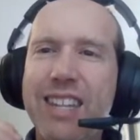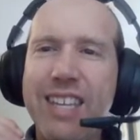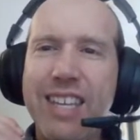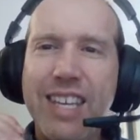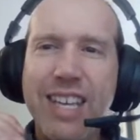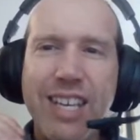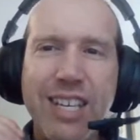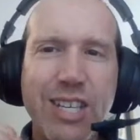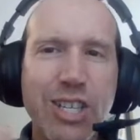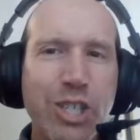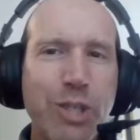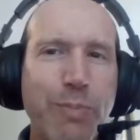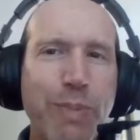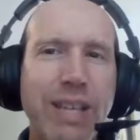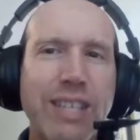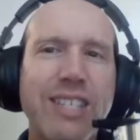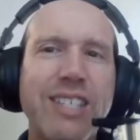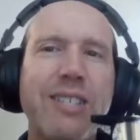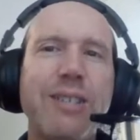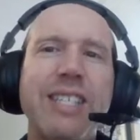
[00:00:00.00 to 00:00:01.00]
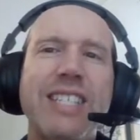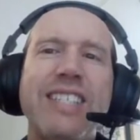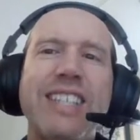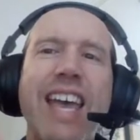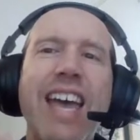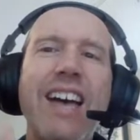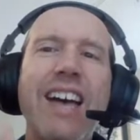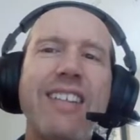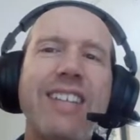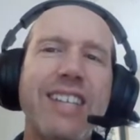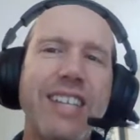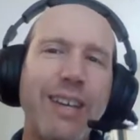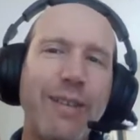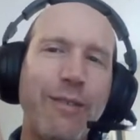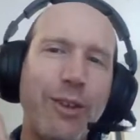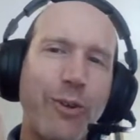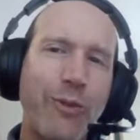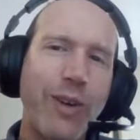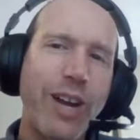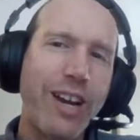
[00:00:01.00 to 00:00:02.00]
the indispensability of
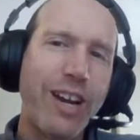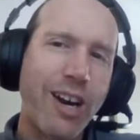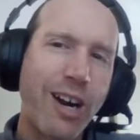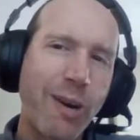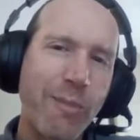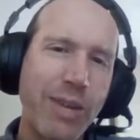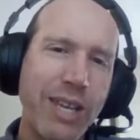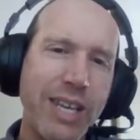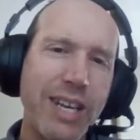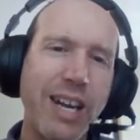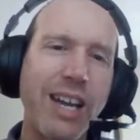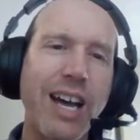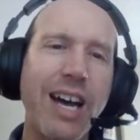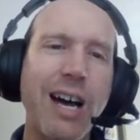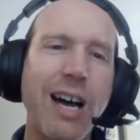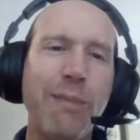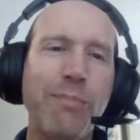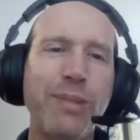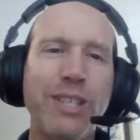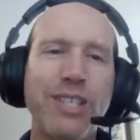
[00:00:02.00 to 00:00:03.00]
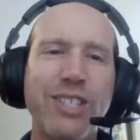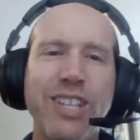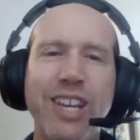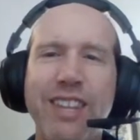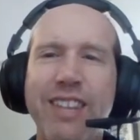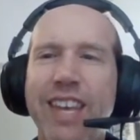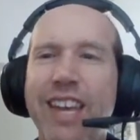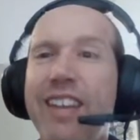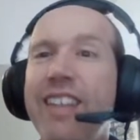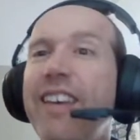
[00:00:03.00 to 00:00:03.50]
the Red Army in accomplishing that.